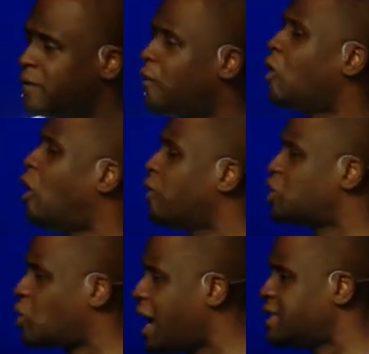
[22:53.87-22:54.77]
for, all the
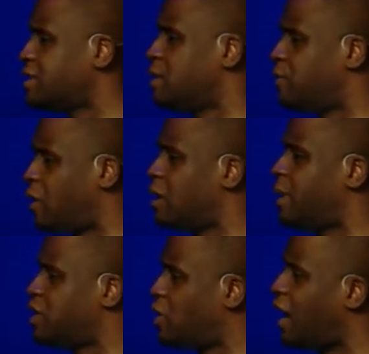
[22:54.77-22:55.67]
trash is in front of
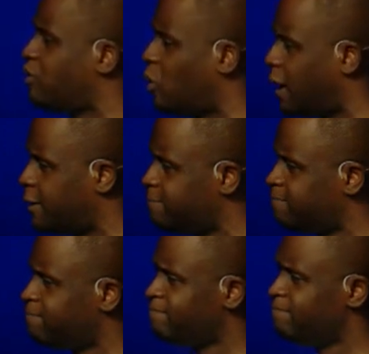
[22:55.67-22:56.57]
my driveway.
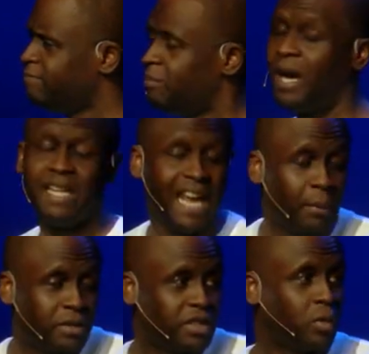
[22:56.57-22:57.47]
My
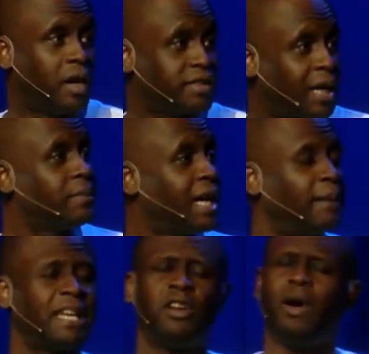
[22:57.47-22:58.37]
neighbors as well. Sometimes,
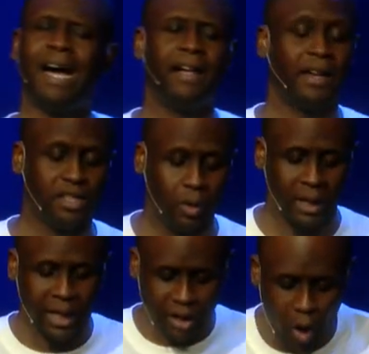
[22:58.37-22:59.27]
I don't know how they do it,
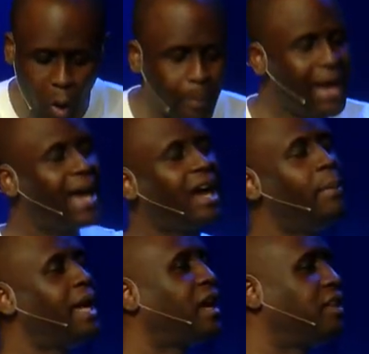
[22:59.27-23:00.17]
the whole bag will
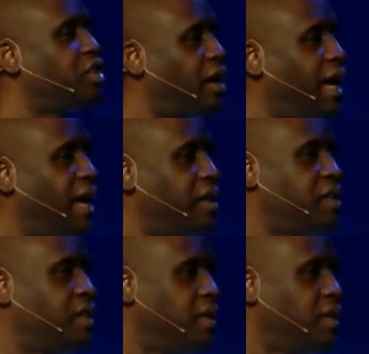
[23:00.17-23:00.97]
be out of the trash.